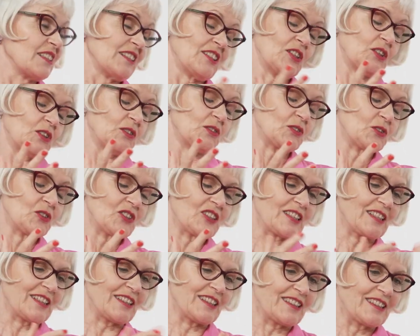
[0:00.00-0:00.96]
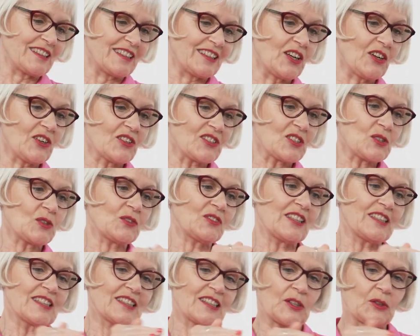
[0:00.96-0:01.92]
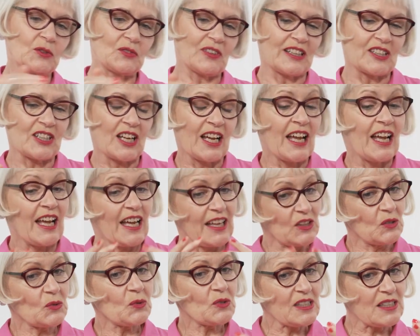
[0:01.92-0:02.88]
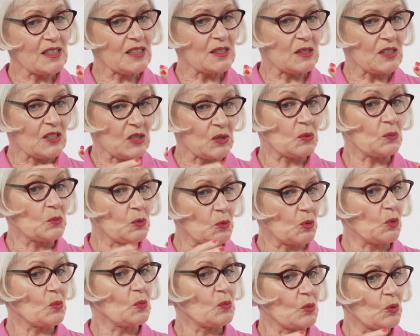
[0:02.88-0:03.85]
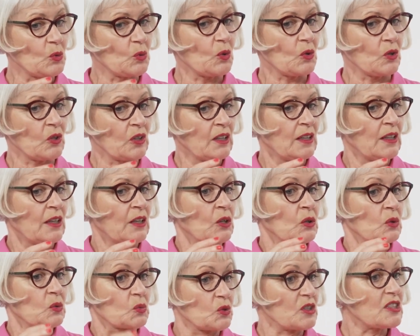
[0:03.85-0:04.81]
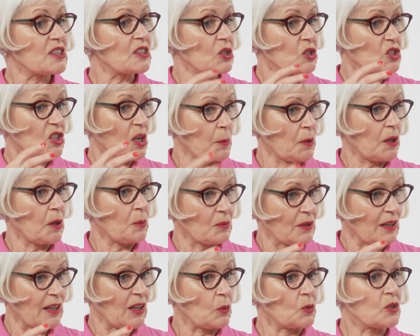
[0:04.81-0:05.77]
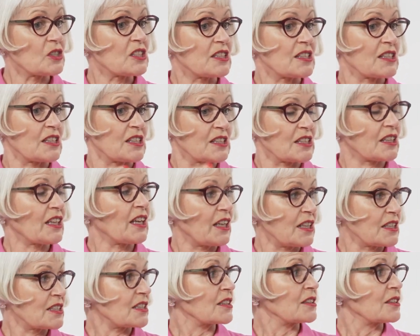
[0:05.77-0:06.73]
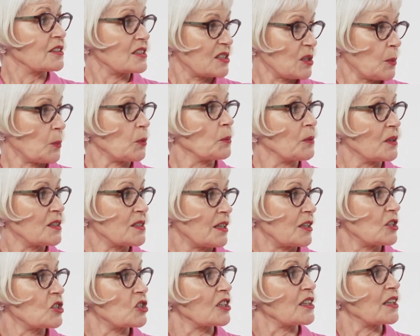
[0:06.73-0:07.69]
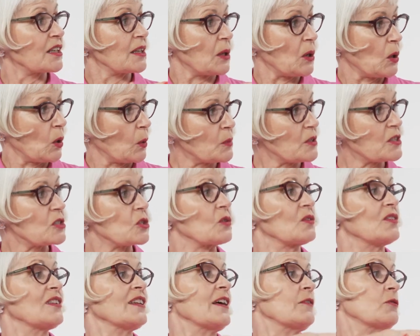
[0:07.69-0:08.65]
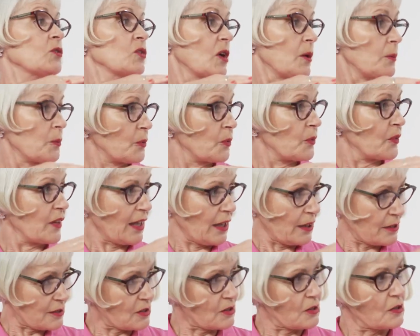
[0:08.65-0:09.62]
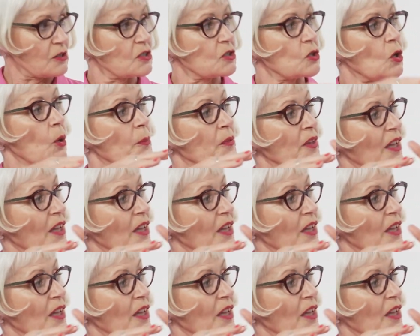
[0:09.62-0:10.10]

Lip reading: unfortunately, they are sort of an indicator of age. And there is sort of more and more research coming up now, which is indicating that supplementation can help to sort of level up that, to stop